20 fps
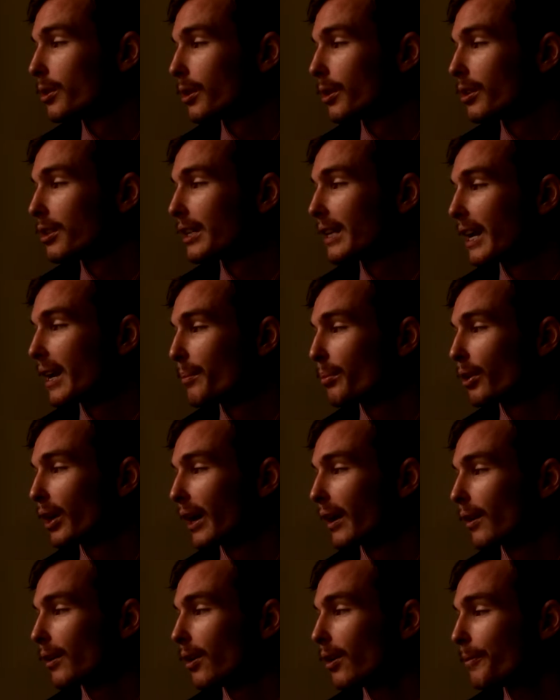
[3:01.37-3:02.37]
to tear
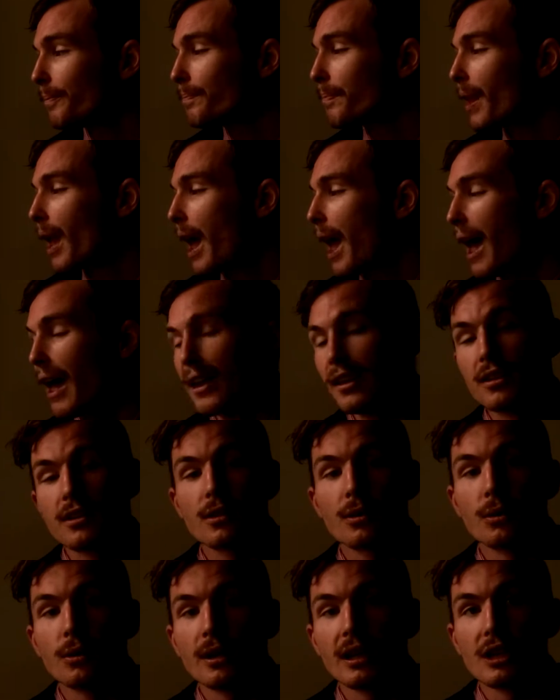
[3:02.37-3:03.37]
prey along and
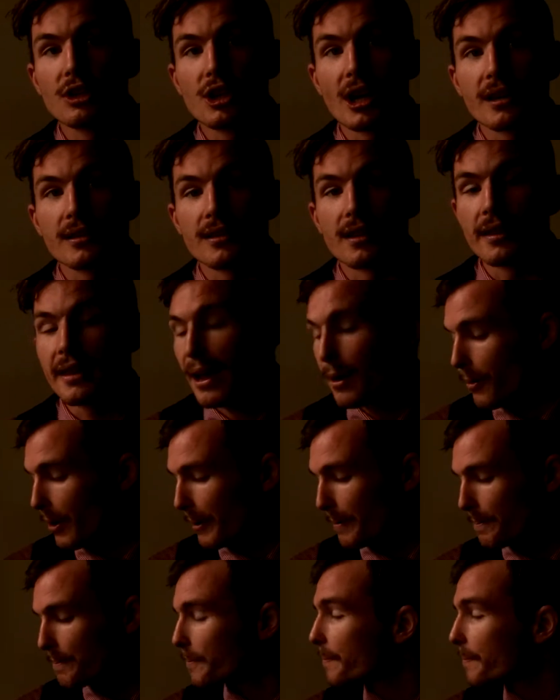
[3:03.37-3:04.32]
to ingest it that way.